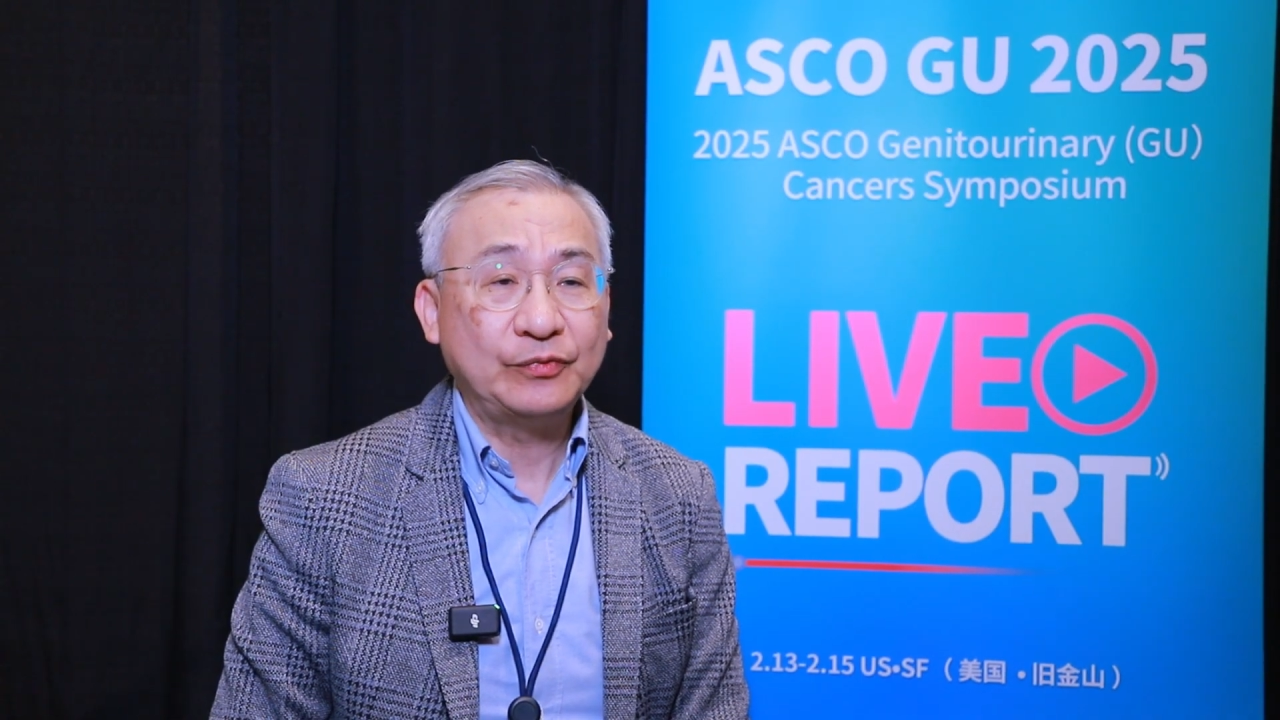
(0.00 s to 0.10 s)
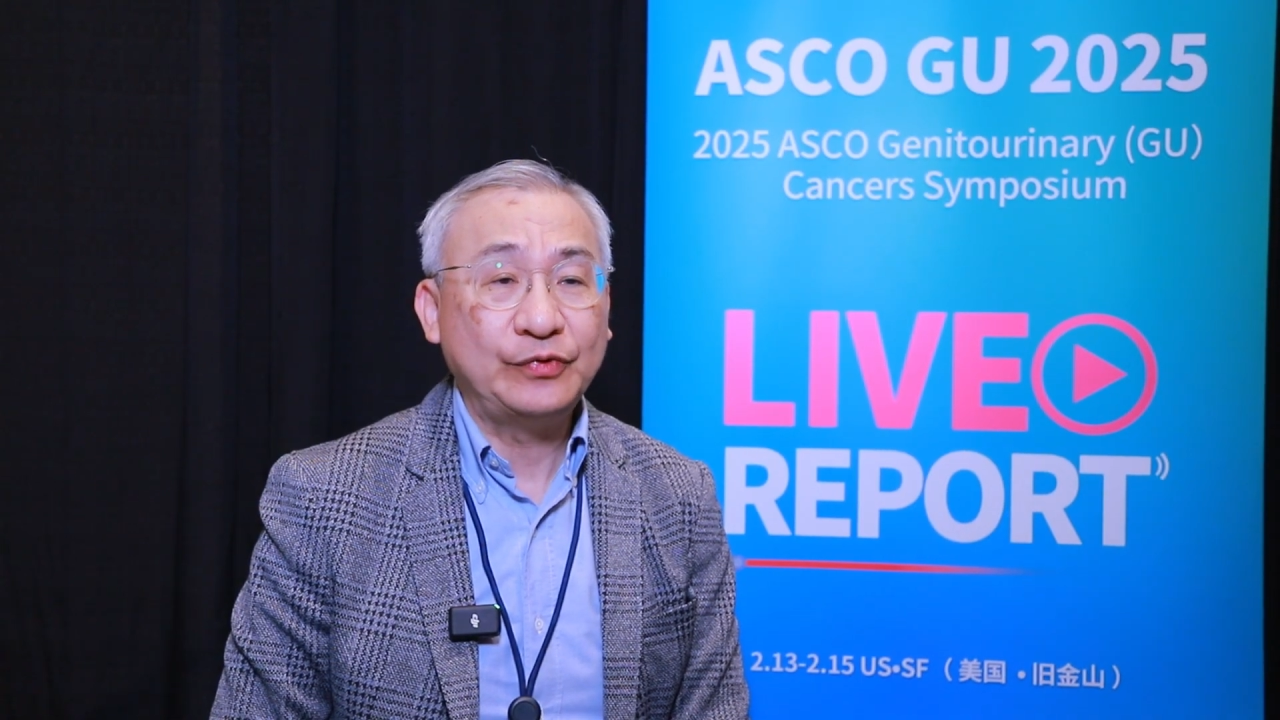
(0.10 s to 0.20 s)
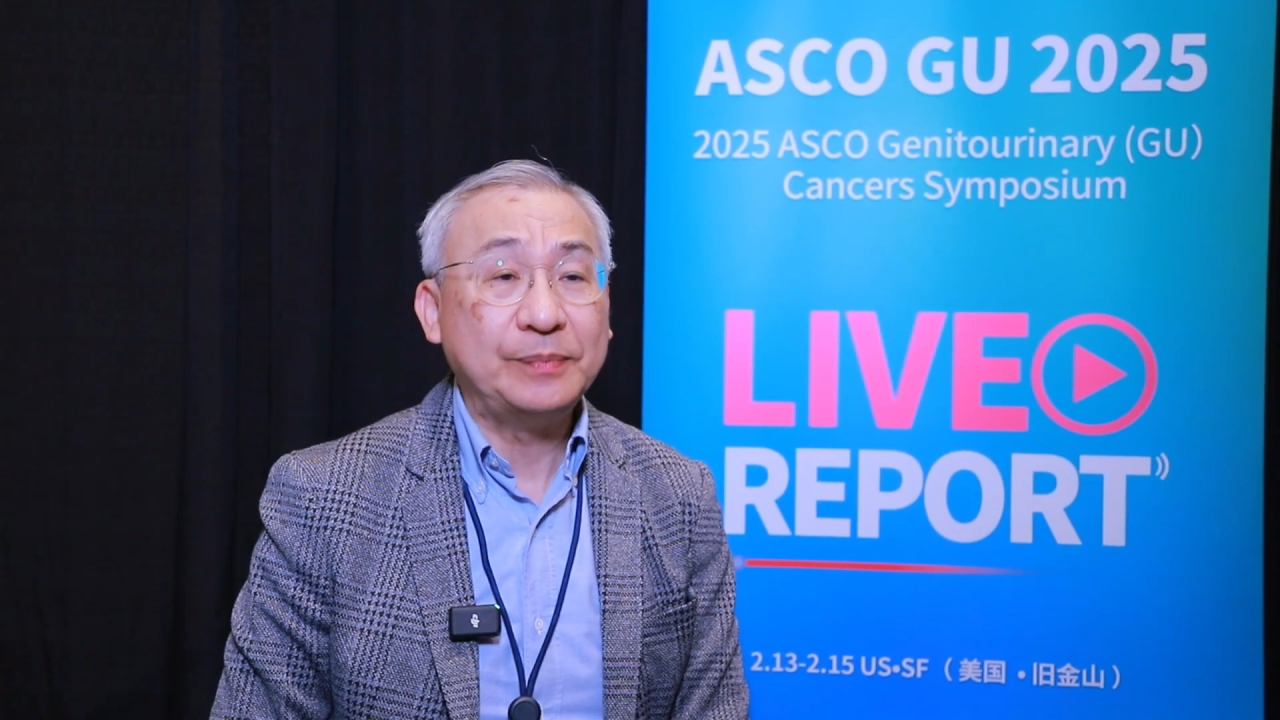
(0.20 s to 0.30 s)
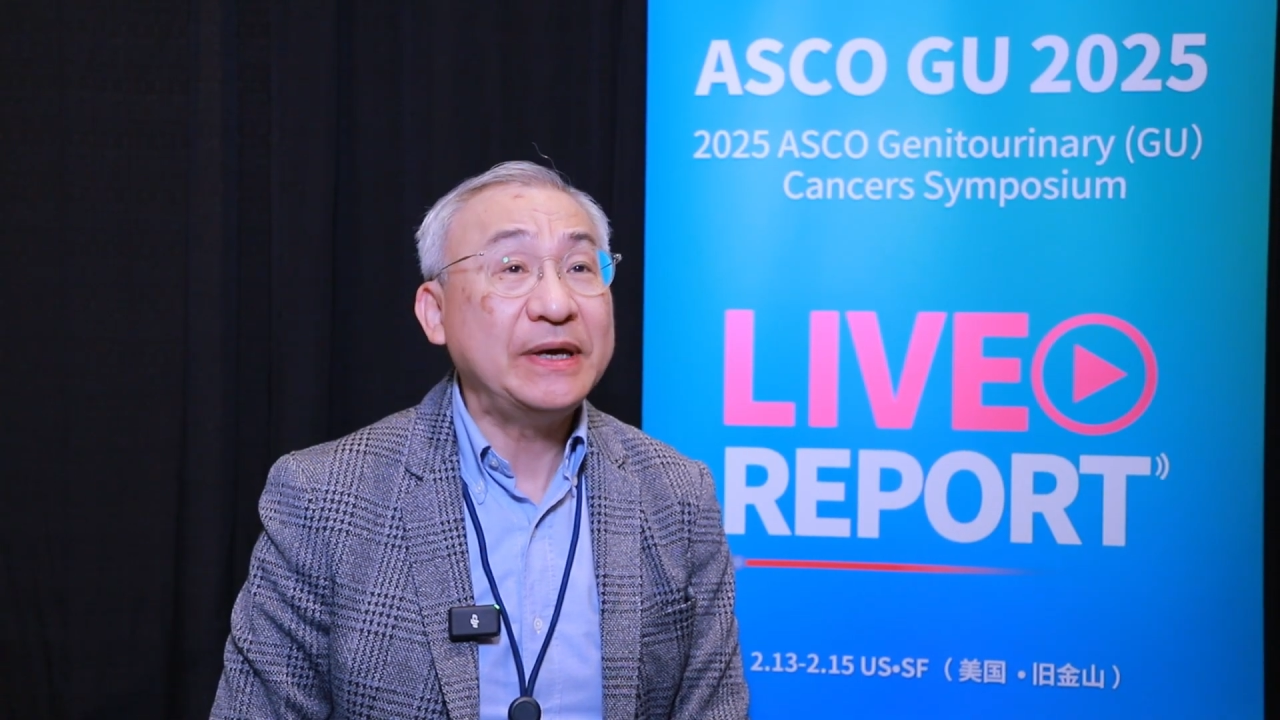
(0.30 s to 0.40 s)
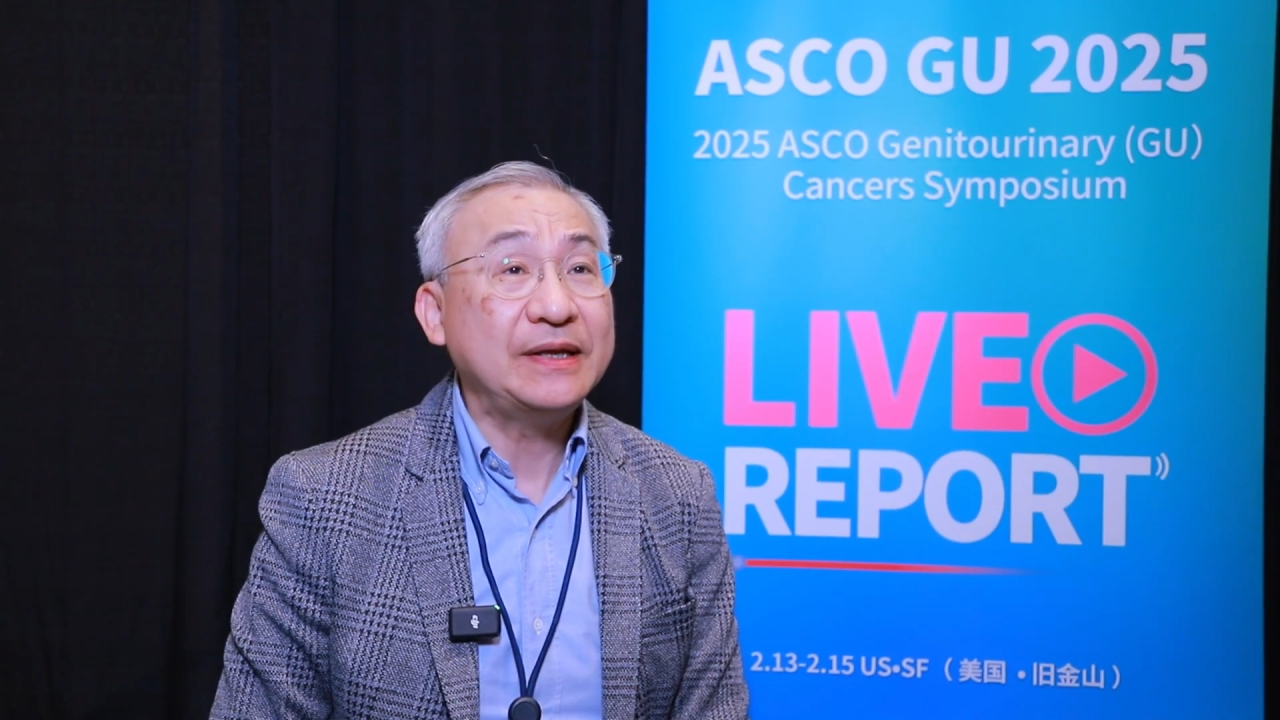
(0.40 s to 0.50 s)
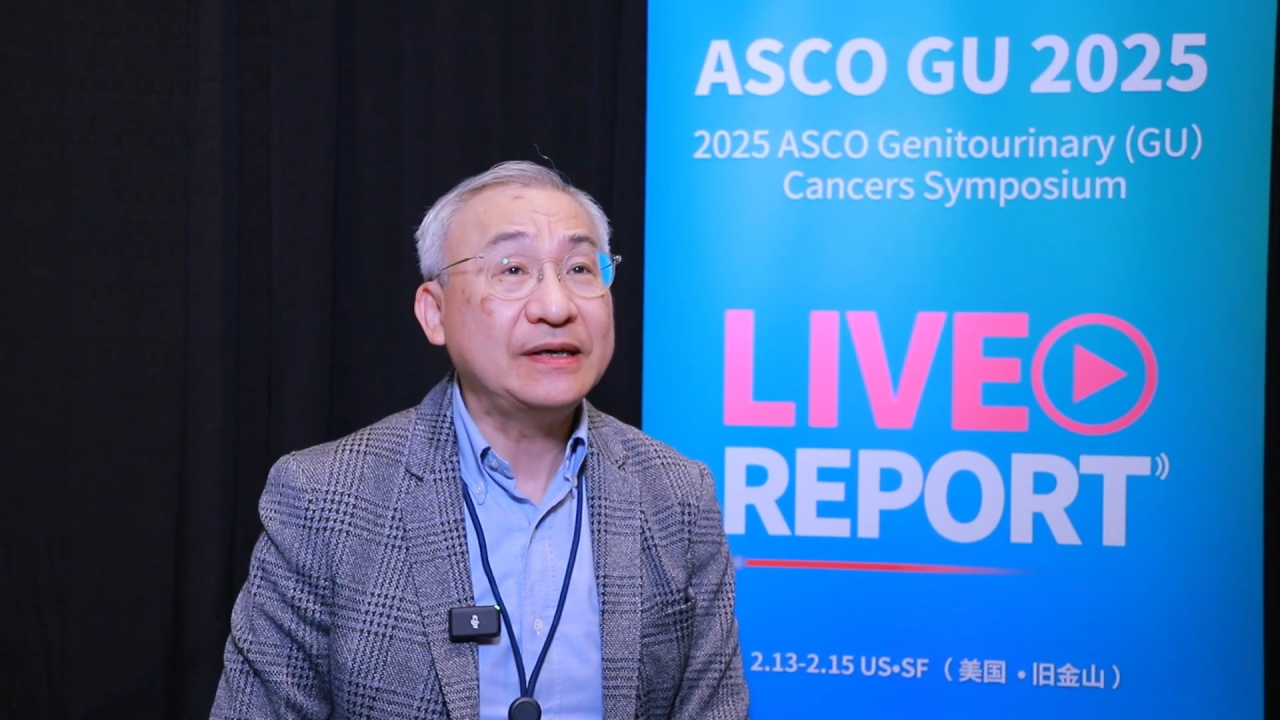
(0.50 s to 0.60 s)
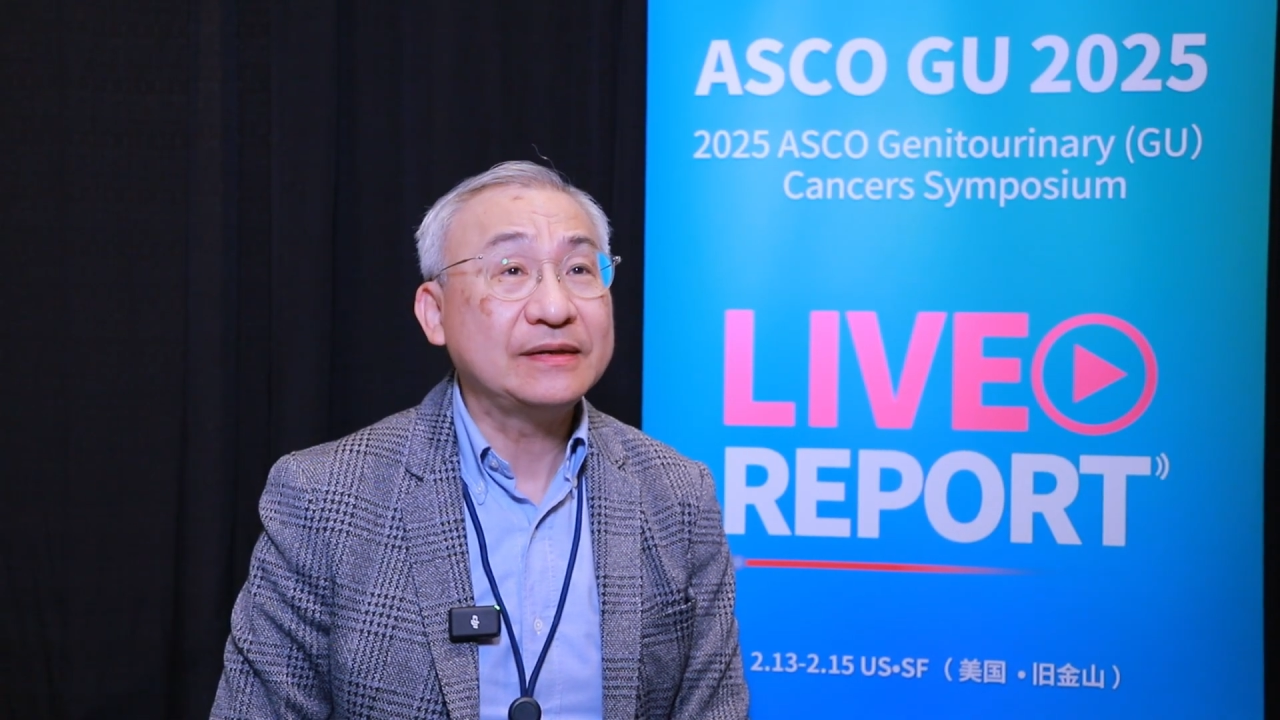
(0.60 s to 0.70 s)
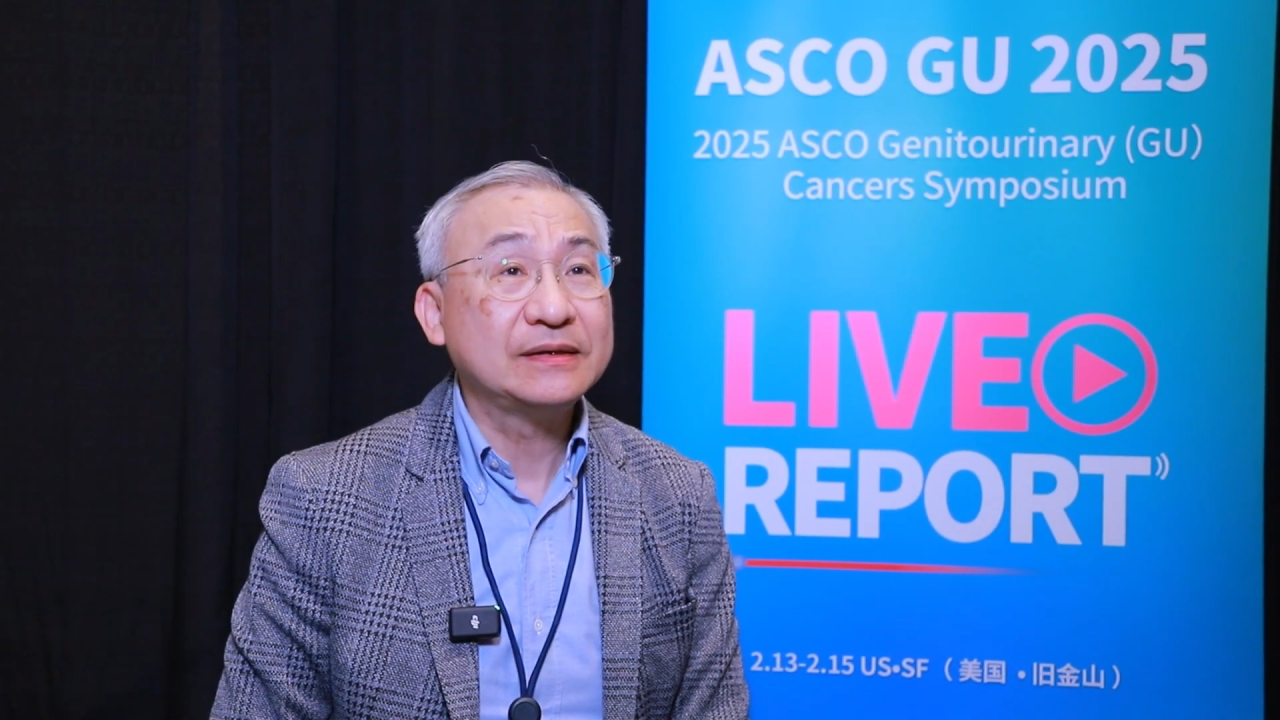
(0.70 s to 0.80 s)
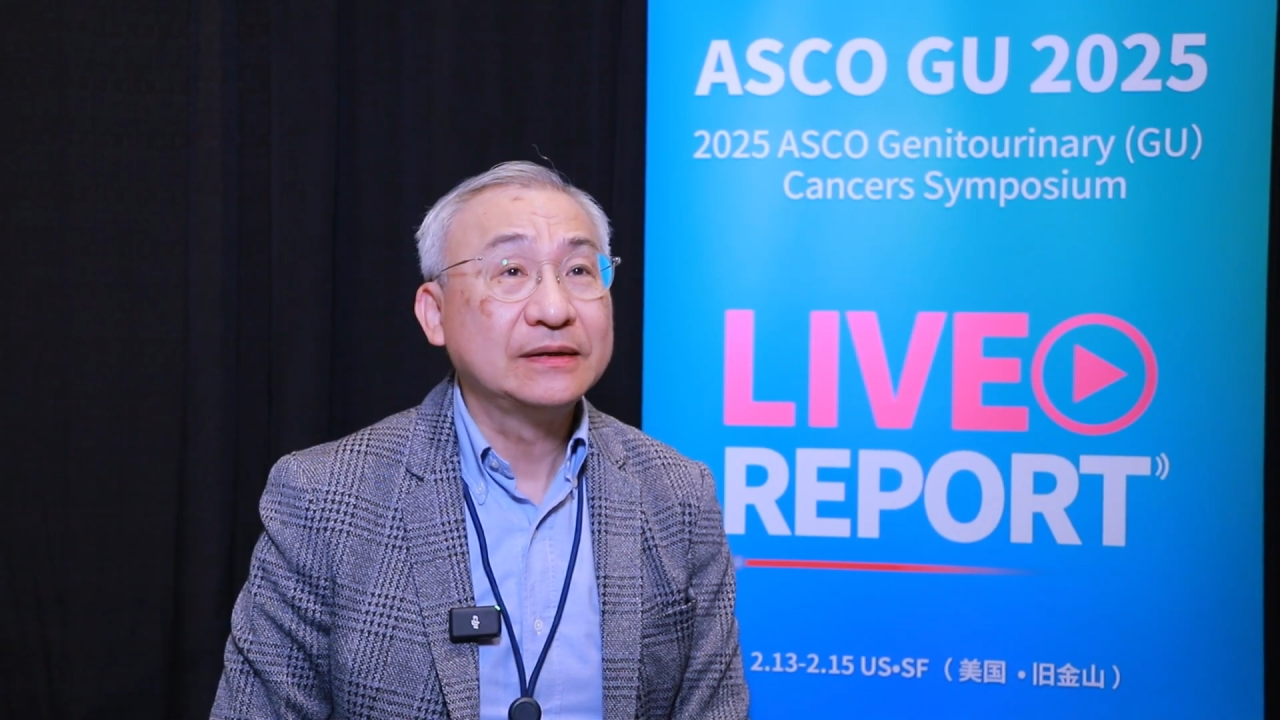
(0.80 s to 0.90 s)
repeat it.